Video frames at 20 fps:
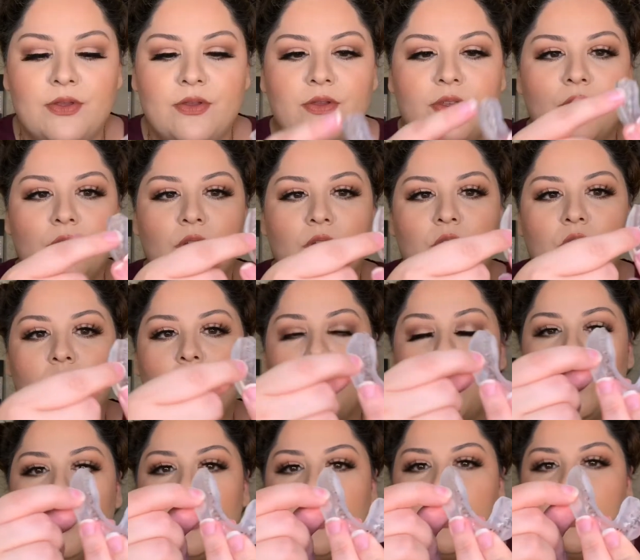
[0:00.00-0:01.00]
The
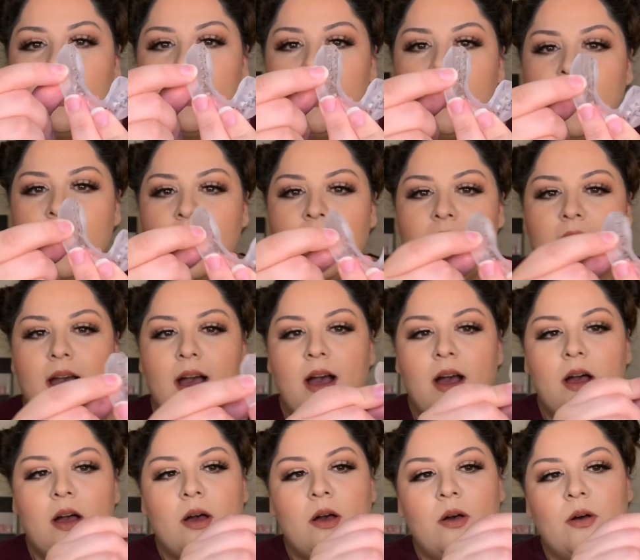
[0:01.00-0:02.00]
corner
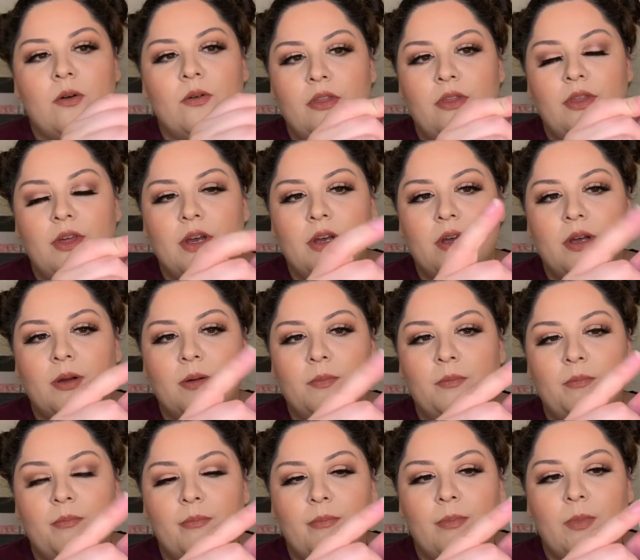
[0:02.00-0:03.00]
of the
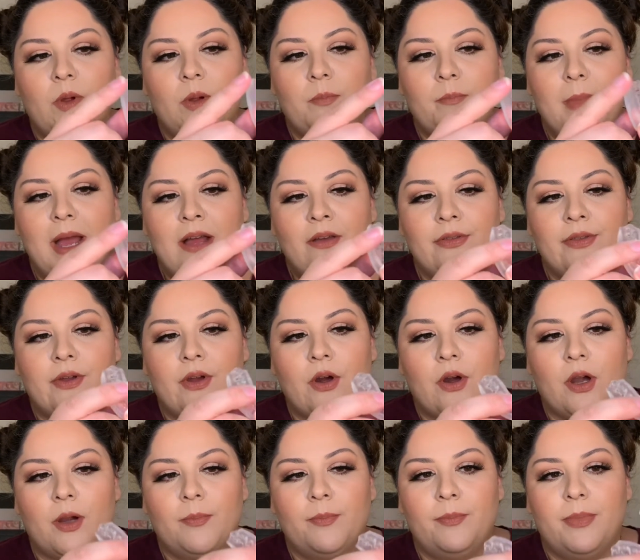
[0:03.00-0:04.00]
mouth
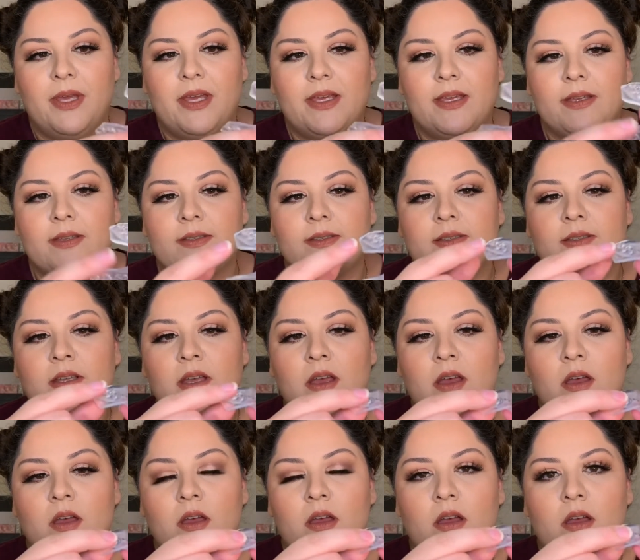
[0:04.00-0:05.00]
guard piece
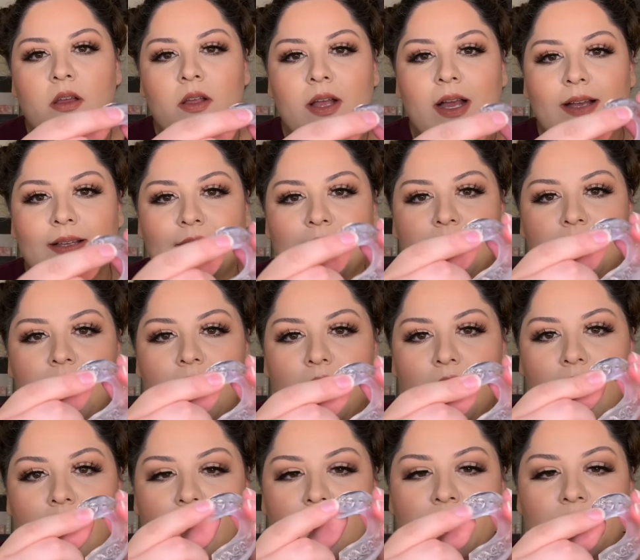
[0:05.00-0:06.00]
got stuck
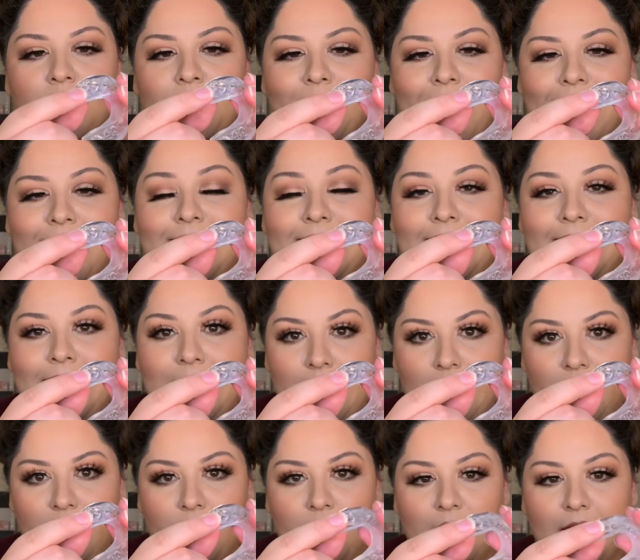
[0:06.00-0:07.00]
under my
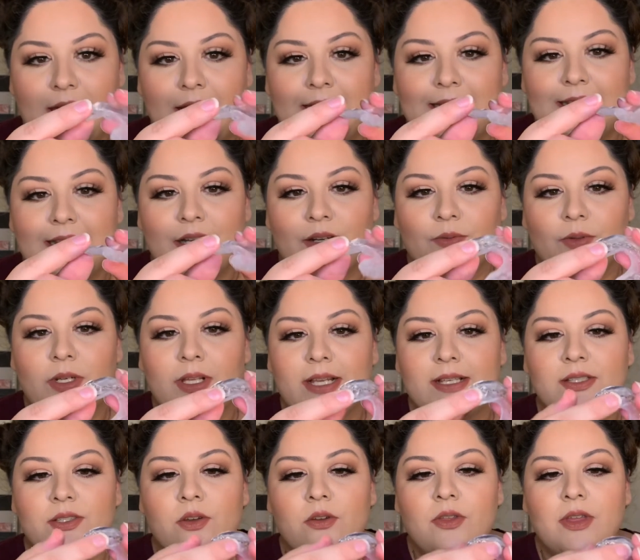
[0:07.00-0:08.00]
teeth and I didn't
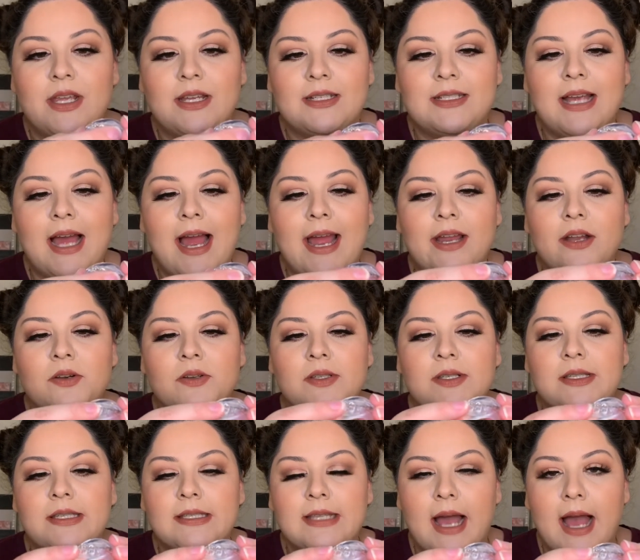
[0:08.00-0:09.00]
realize. So the entire
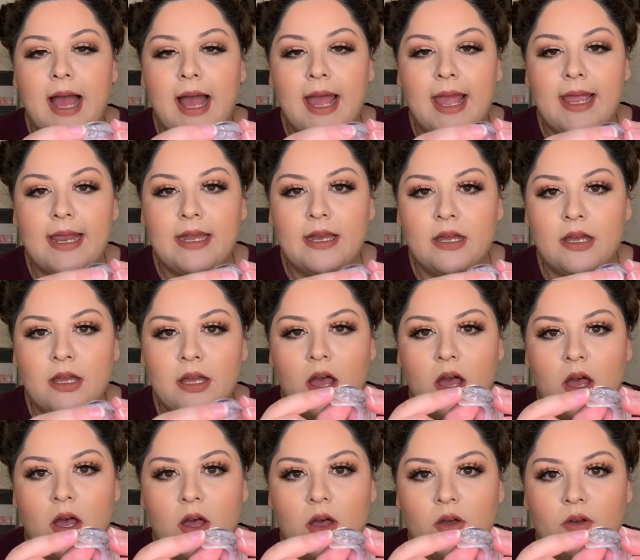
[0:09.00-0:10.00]
side
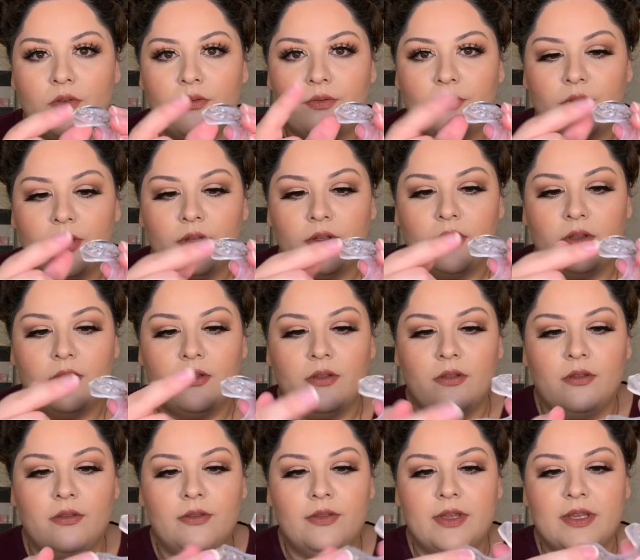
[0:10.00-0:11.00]
of
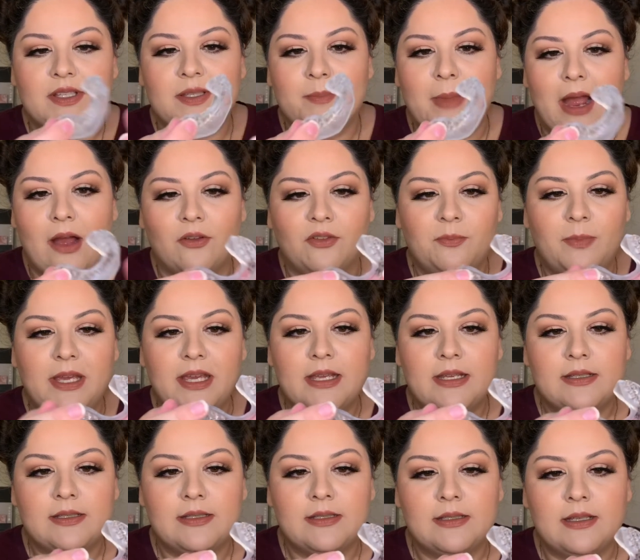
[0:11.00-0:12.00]
this
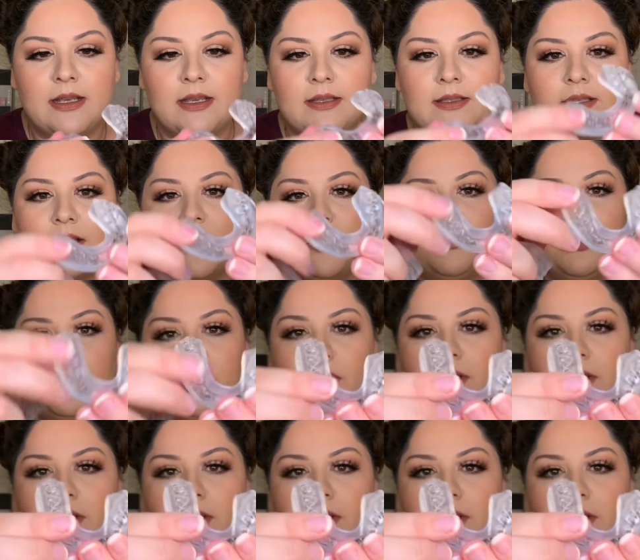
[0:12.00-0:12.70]
mouthpiece is complete,